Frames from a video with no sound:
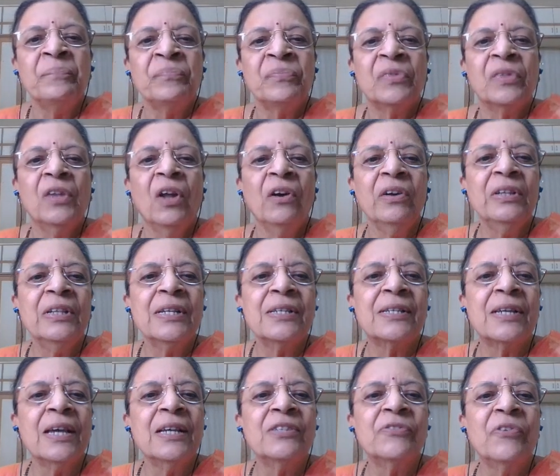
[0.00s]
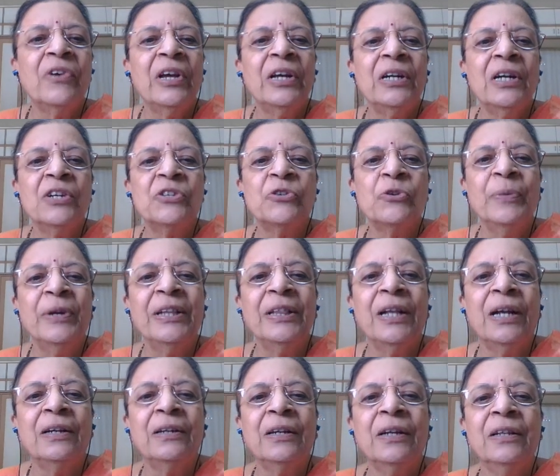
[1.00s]
Now in this case we are assuming
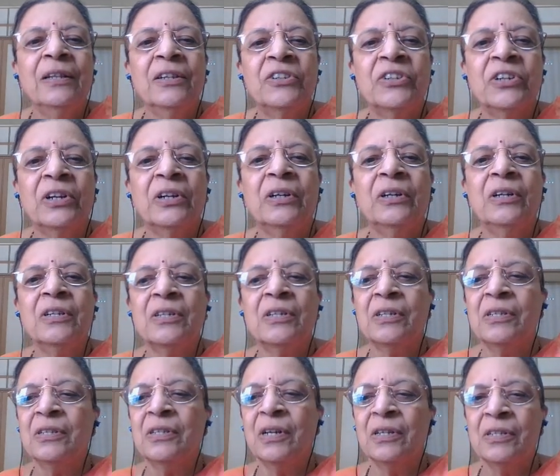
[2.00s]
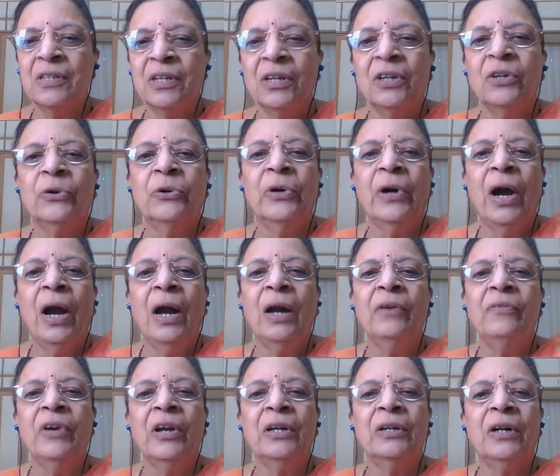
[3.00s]
that the initial conditions are 0 and
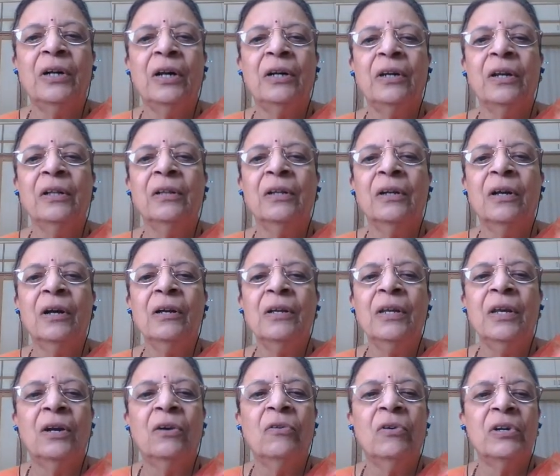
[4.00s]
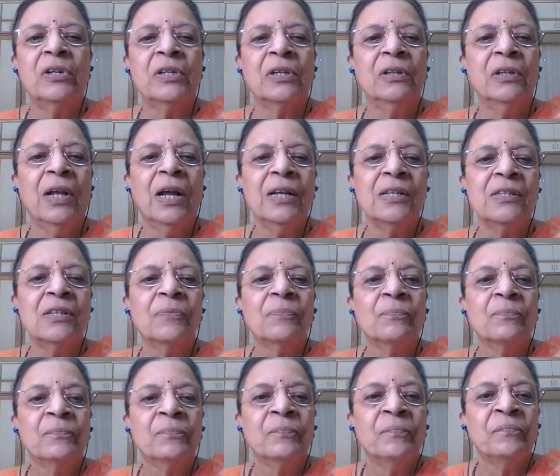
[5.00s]
we are writing the equation as
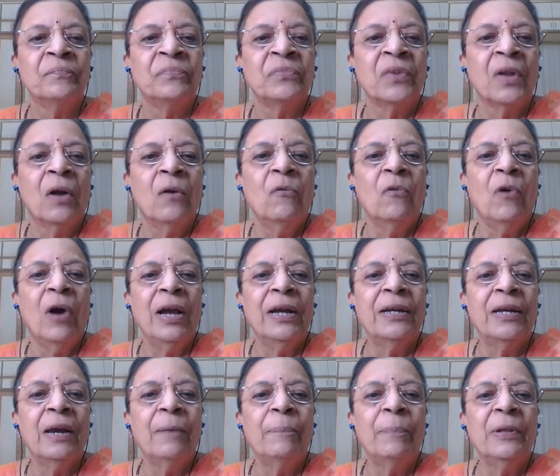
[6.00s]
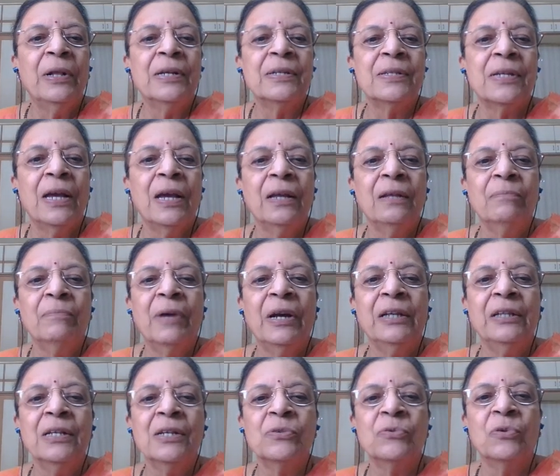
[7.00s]
yk plus an
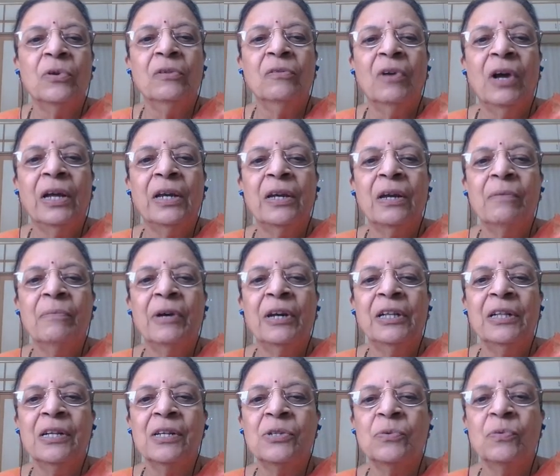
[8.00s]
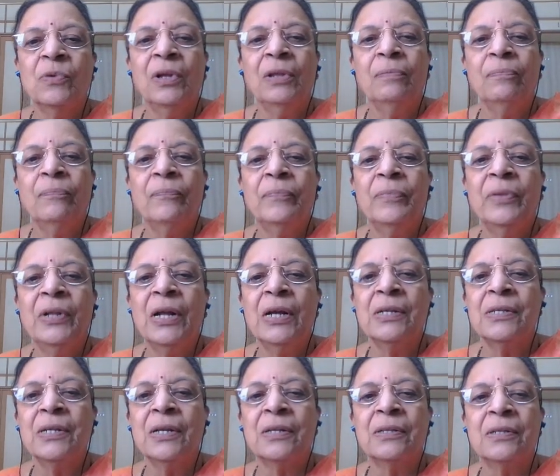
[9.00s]
minus 1 yk minus 1 plus
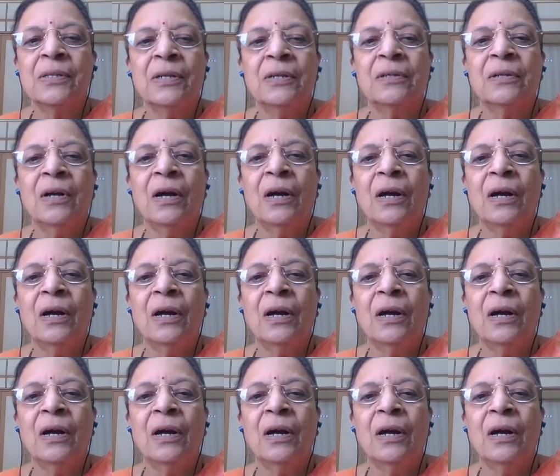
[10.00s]
etc.